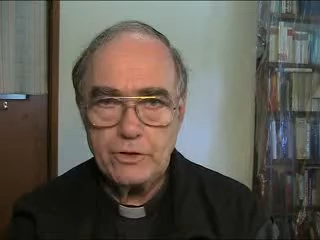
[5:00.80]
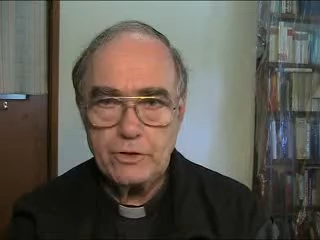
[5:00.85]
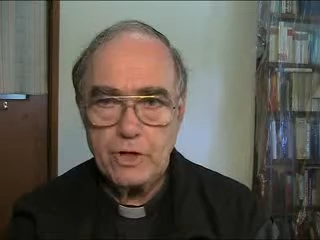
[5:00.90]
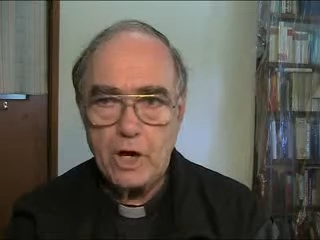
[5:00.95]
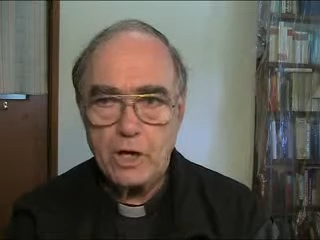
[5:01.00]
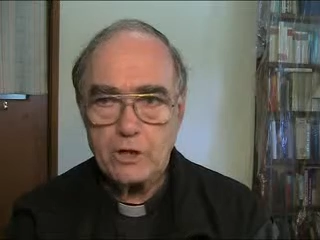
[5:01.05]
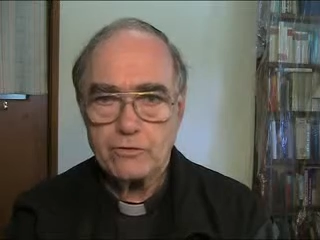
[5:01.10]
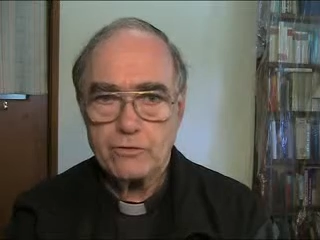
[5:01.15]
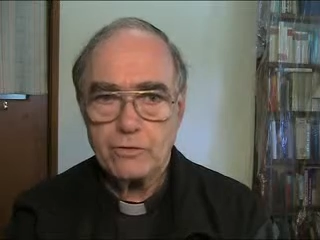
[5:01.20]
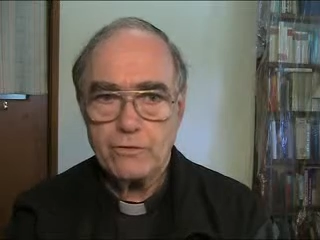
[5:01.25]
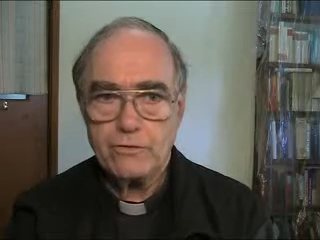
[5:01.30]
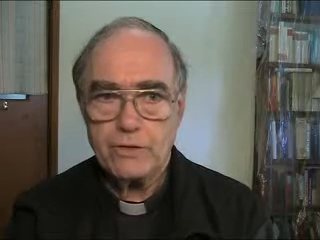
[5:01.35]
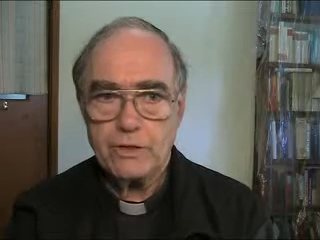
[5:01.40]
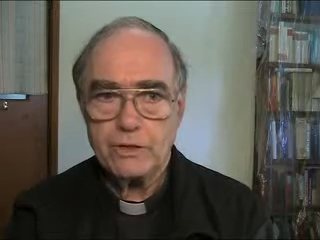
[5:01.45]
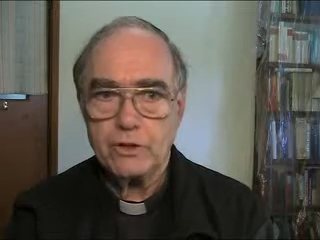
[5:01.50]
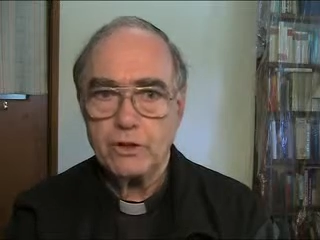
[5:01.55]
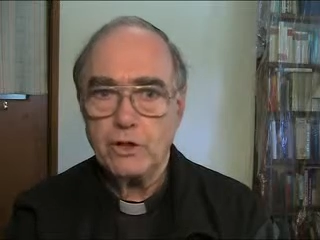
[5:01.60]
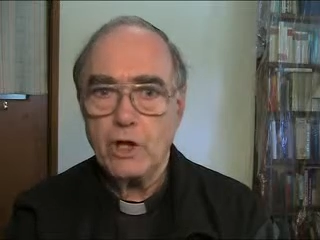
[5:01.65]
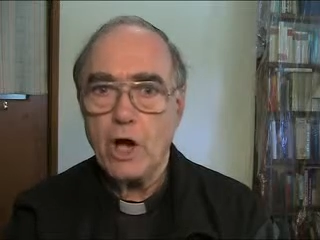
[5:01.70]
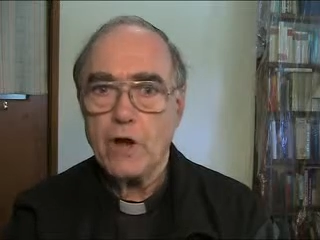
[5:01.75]
the doctrine
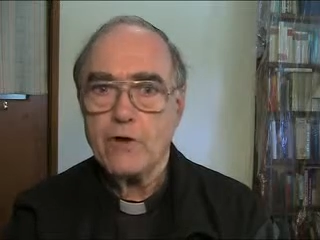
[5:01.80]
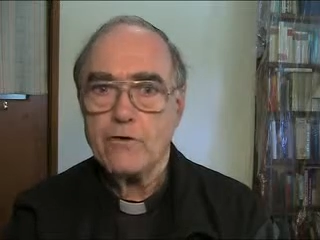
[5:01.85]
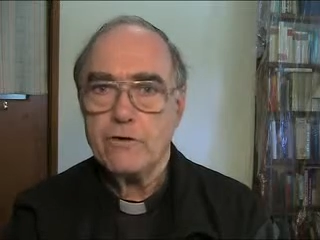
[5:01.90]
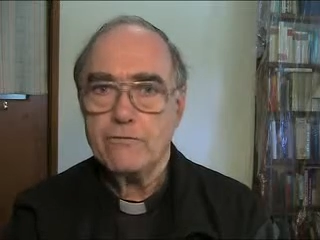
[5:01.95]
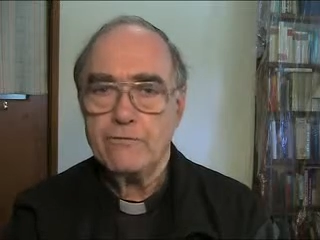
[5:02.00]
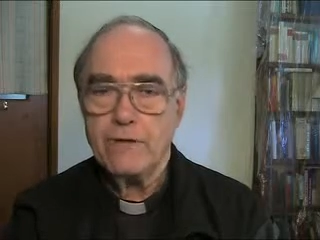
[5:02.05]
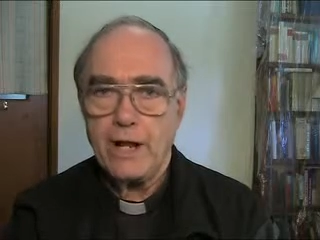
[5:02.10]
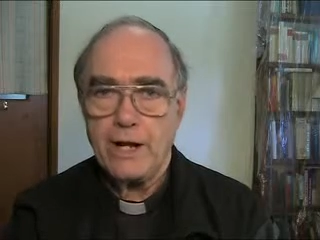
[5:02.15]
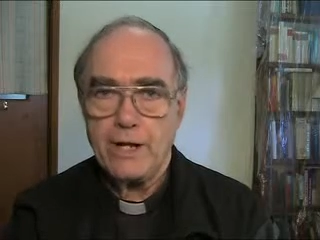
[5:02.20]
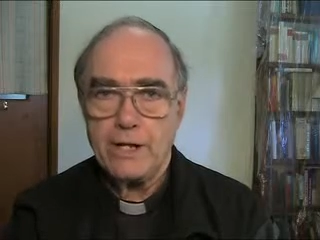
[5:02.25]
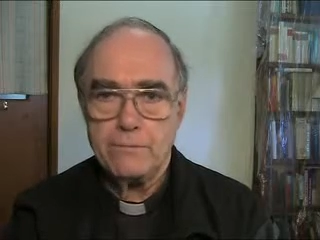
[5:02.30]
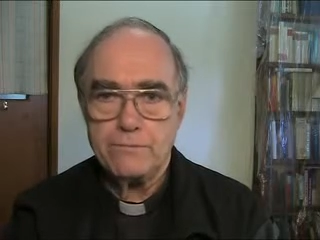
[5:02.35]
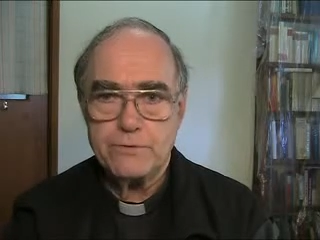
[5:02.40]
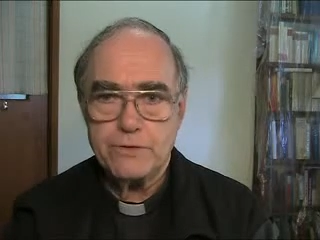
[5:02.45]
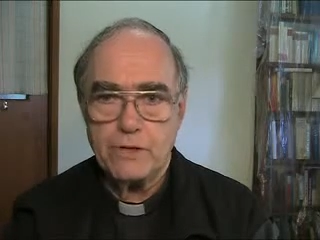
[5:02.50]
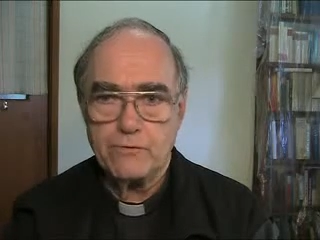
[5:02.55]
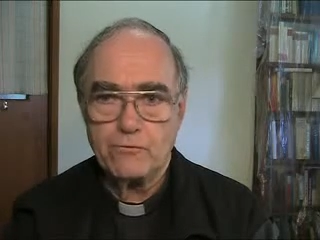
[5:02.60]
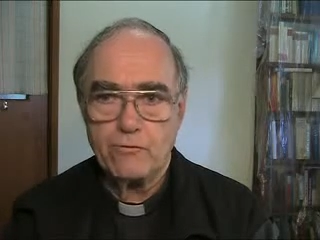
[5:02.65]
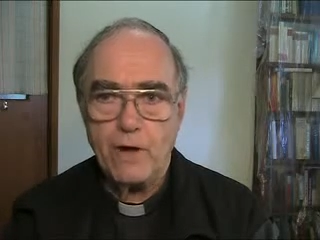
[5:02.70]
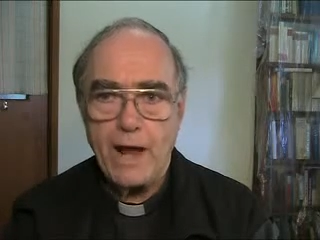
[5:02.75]
that God revealed
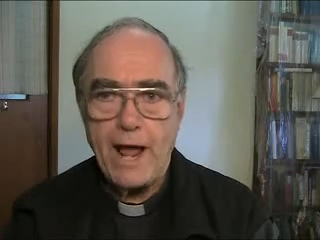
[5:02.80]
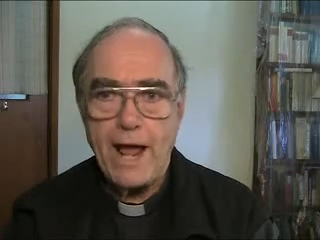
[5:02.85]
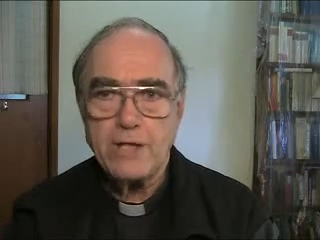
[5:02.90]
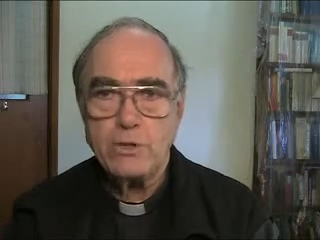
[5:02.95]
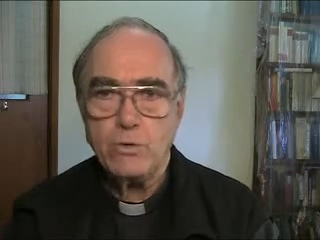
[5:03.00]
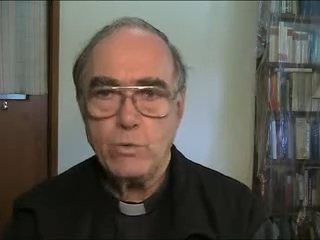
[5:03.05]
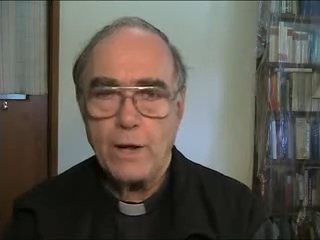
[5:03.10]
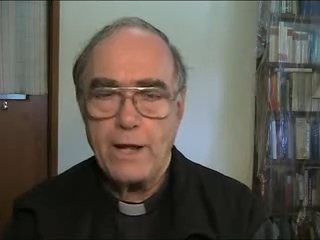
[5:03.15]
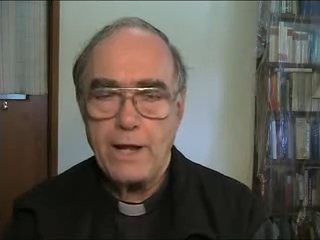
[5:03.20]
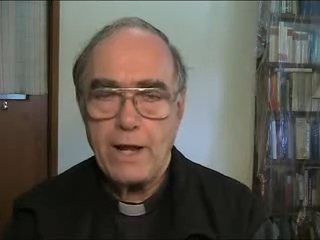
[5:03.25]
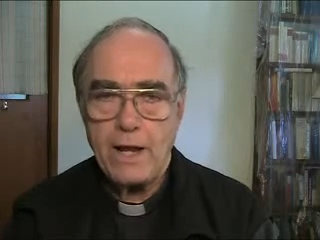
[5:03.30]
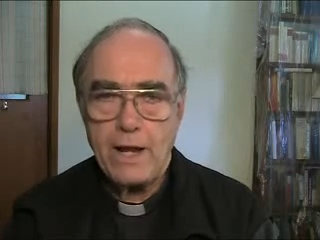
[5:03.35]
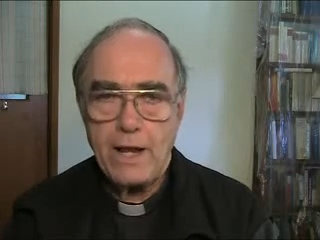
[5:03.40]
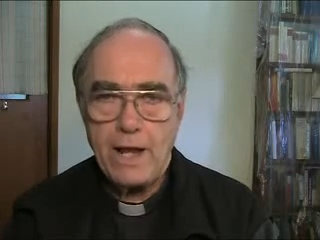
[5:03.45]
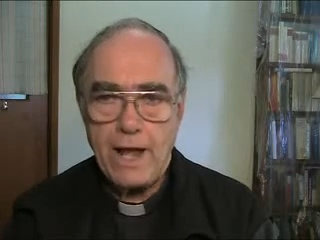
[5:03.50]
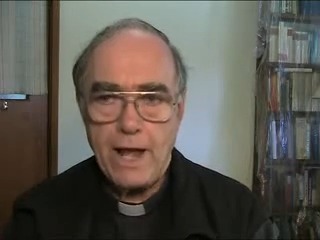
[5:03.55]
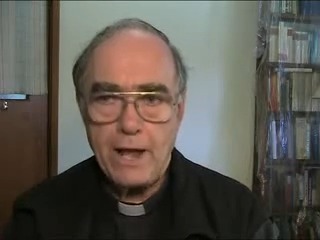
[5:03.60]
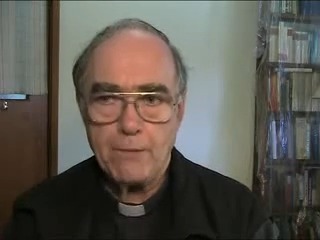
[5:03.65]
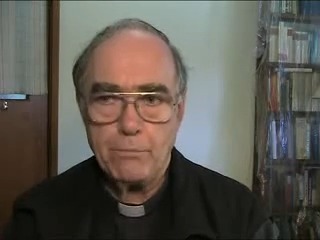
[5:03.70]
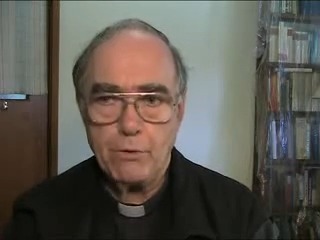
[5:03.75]
himself gradually
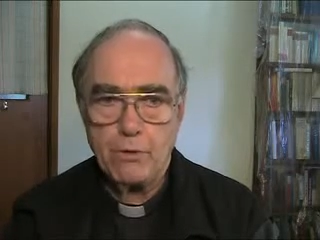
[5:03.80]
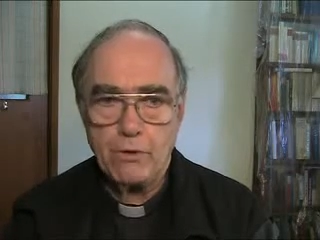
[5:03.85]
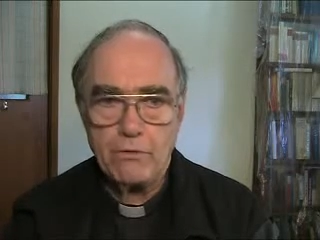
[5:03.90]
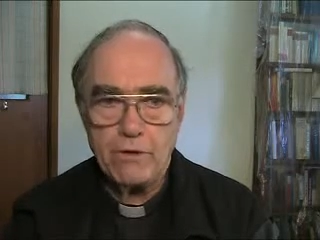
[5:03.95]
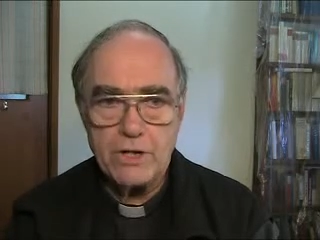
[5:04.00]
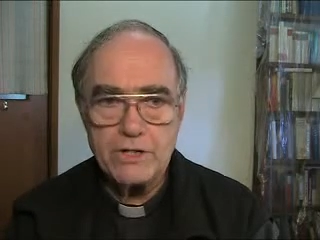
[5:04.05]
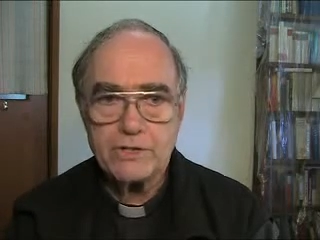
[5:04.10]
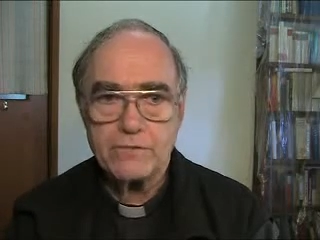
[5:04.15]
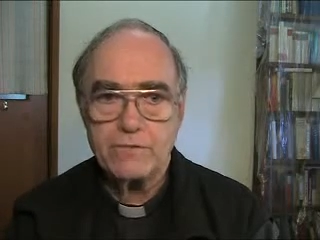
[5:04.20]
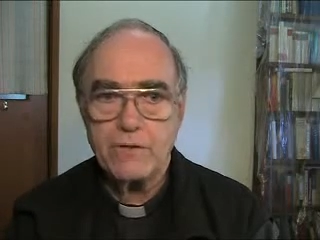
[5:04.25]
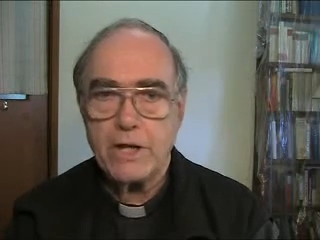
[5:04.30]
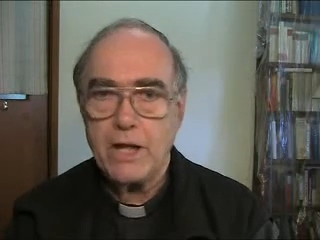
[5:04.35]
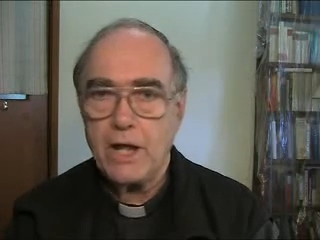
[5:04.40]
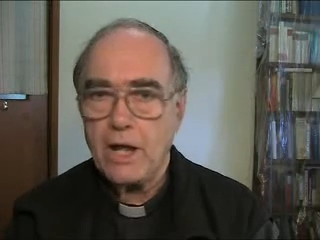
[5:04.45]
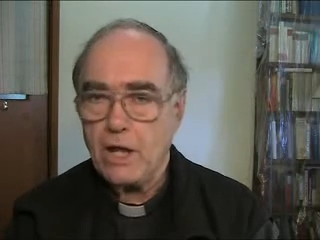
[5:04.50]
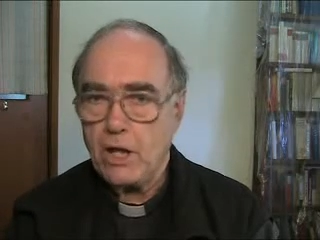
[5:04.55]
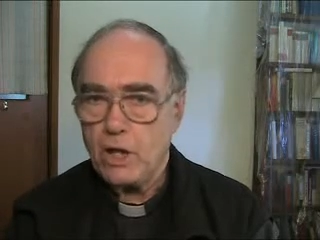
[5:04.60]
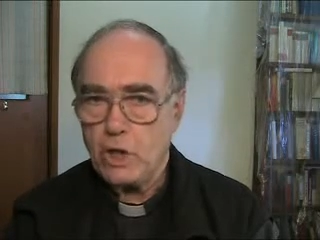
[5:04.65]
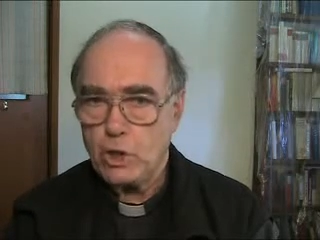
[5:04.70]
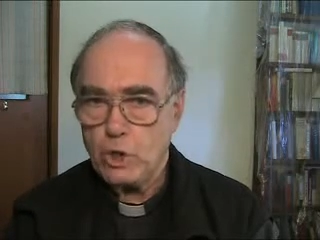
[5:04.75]
and
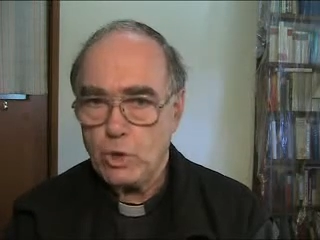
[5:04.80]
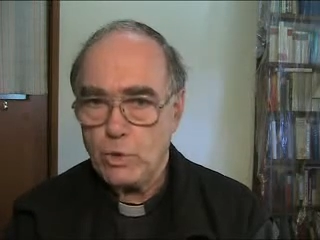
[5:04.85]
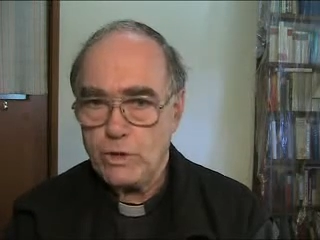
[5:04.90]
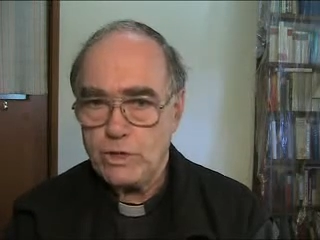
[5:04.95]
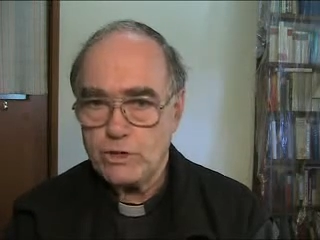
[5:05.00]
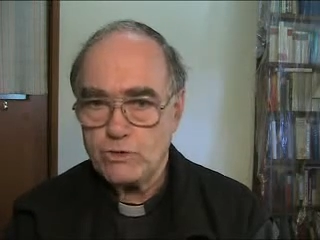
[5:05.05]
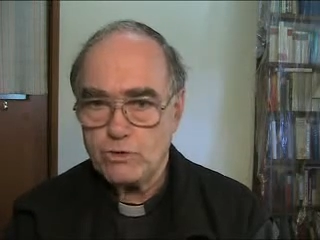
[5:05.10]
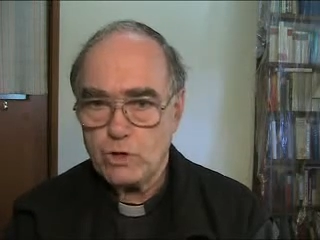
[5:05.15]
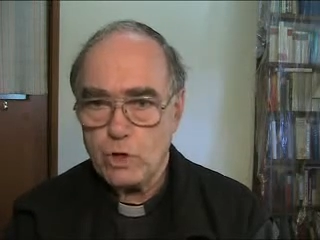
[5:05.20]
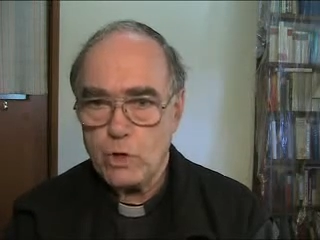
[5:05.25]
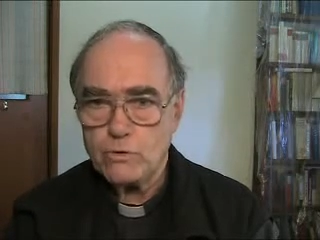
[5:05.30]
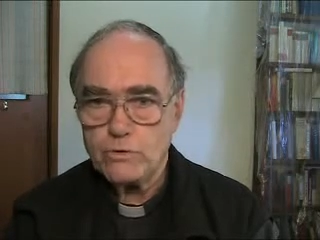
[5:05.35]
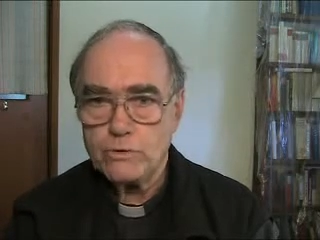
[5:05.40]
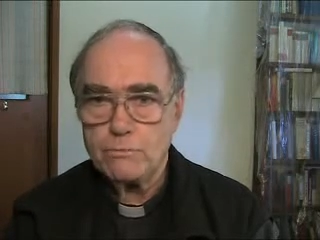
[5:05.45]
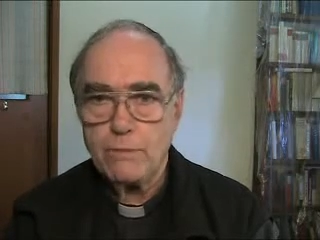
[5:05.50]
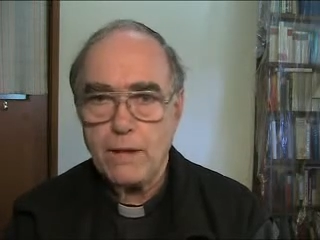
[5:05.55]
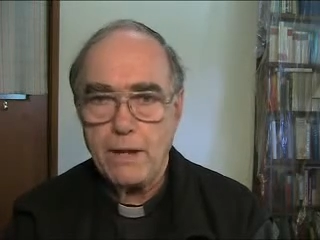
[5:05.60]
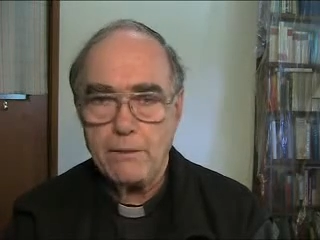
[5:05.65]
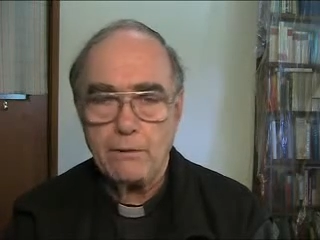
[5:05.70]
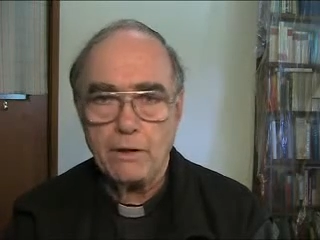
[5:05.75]
progressively to his
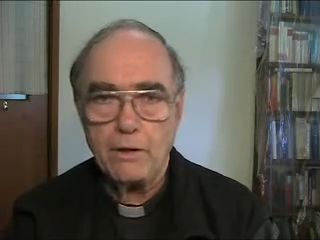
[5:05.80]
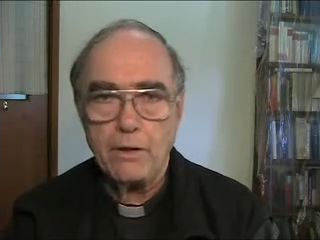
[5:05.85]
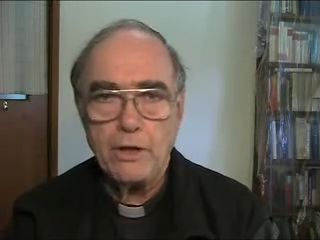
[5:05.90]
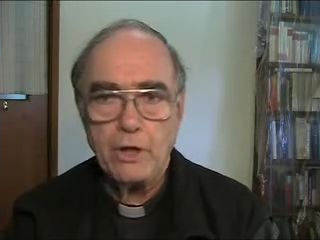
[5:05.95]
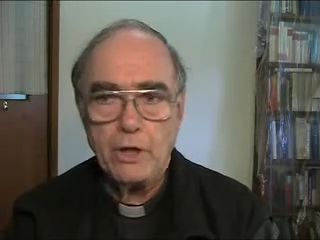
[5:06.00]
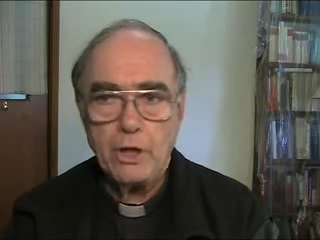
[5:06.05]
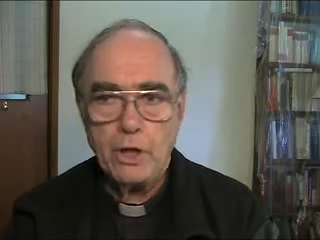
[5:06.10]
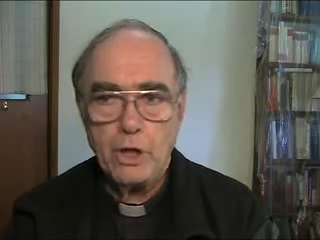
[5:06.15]
chosen people